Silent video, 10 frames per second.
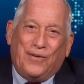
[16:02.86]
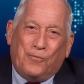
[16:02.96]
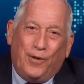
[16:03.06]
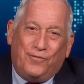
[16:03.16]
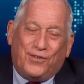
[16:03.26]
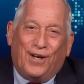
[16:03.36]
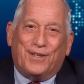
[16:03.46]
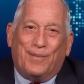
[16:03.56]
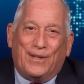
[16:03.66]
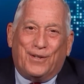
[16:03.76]
We've talked
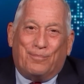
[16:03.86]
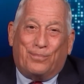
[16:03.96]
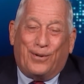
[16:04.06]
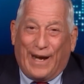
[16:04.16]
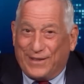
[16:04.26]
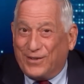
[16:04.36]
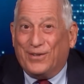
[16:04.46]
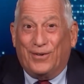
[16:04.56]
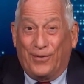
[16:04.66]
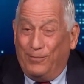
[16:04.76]
about the
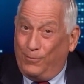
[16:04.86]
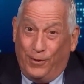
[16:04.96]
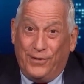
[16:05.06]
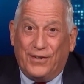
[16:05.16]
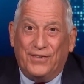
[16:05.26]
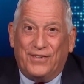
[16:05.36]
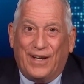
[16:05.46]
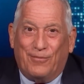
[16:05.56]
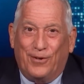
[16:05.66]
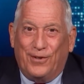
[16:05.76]
practical reasons
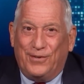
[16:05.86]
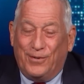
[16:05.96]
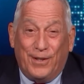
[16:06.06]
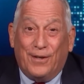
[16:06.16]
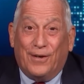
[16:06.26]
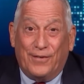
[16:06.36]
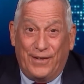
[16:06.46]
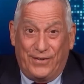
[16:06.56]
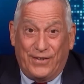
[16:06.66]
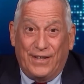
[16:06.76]
that we're doing all
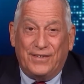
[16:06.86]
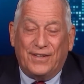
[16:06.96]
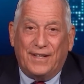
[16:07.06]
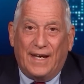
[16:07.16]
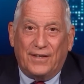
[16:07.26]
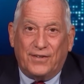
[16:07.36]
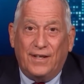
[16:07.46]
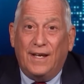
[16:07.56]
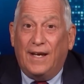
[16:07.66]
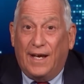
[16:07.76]
these things at NASA,
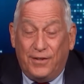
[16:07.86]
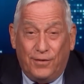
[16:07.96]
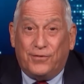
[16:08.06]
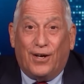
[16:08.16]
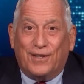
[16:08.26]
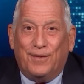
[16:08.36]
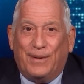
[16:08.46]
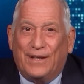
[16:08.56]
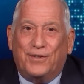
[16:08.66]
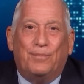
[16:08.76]
and you've talked
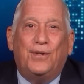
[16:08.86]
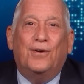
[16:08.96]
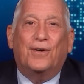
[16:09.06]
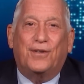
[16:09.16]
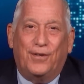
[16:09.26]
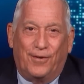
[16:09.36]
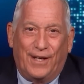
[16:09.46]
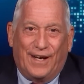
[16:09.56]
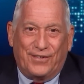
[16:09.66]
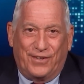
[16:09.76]
about the pure
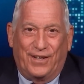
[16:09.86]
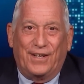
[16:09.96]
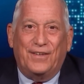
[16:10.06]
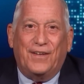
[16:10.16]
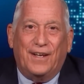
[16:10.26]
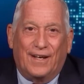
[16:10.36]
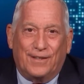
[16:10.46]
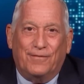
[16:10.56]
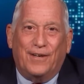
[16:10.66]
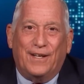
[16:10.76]
curiosity, the
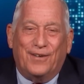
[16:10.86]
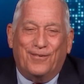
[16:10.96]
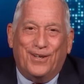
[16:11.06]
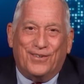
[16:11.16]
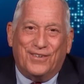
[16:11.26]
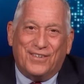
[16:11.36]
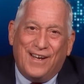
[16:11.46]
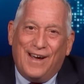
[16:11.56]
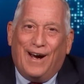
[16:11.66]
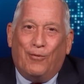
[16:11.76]
elevated reasons.
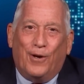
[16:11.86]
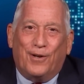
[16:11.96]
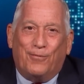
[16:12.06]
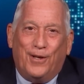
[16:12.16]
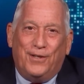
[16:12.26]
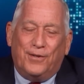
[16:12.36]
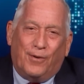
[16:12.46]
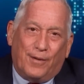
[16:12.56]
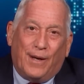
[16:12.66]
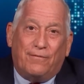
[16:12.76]
I want to read you
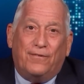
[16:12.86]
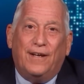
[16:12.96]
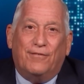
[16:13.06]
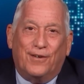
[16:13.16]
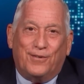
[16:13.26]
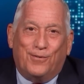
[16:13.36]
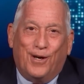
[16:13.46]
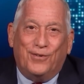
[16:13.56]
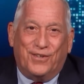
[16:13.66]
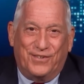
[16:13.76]
one of my favorite
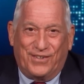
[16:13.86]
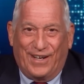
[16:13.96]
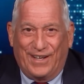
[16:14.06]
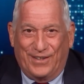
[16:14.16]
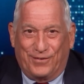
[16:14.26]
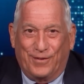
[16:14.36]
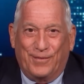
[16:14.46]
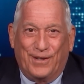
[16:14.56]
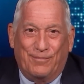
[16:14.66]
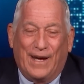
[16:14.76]
quotes in science from
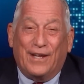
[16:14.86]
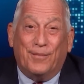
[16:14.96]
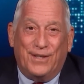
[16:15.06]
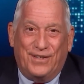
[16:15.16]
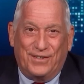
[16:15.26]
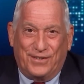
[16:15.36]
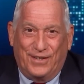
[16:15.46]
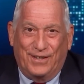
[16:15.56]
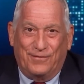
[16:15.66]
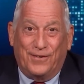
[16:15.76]
the mathematician
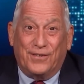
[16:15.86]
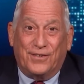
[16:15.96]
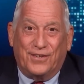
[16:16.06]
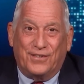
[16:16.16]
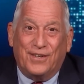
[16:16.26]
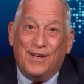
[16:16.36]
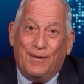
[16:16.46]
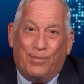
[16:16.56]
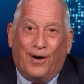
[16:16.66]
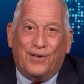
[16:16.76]
and physicist
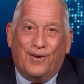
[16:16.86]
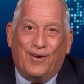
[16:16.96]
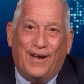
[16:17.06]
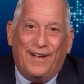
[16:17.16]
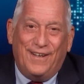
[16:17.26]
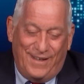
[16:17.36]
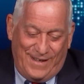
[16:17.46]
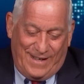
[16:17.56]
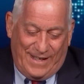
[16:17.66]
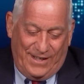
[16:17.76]
Poincaré,
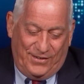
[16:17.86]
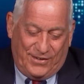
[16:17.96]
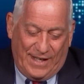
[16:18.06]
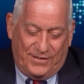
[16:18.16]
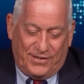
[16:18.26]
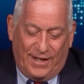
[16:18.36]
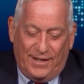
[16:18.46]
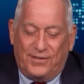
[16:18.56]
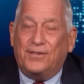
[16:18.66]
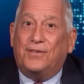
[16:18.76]
and he said,
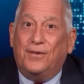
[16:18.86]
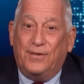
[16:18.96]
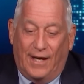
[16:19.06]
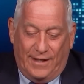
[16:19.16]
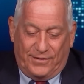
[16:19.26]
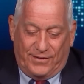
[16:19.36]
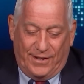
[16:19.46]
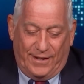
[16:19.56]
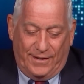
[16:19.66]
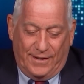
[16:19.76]
"Scientists do not
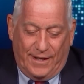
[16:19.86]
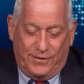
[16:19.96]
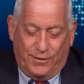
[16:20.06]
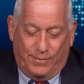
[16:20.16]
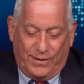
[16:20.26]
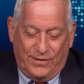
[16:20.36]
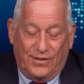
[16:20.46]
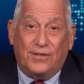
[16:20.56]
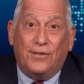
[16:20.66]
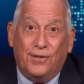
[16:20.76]
study nature because
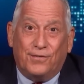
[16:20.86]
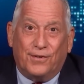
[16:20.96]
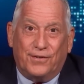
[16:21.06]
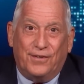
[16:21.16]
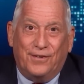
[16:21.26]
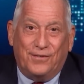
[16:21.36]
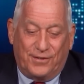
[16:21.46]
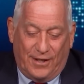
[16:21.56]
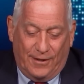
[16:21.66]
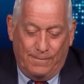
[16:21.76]
it's useful to do
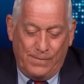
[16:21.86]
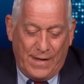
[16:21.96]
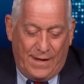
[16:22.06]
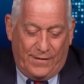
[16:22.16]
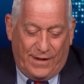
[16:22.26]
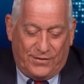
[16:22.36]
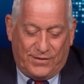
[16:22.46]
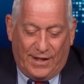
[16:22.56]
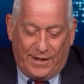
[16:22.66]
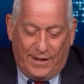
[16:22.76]
so. They
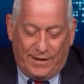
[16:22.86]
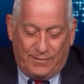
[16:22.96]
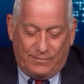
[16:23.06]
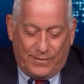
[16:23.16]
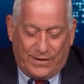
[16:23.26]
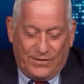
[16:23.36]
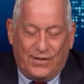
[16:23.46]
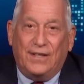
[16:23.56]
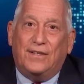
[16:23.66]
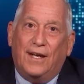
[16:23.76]
study it because
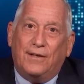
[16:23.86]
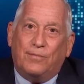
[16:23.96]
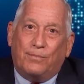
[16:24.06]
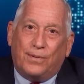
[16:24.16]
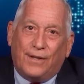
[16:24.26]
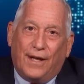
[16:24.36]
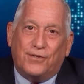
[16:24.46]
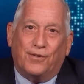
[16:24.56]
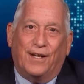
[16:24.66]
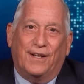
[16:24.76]
they take
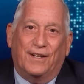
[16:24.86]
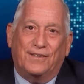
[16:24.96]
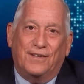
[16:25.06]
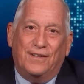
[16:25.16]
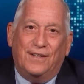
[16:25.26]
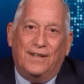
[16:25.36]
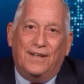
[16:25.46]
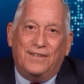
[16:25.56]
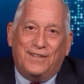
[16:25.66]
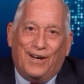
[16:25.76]
pleasure in it."
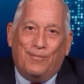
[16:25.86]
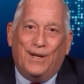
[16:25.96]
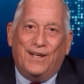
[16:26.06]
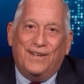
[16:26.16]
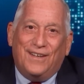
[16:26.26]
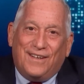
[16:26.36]
Tell me,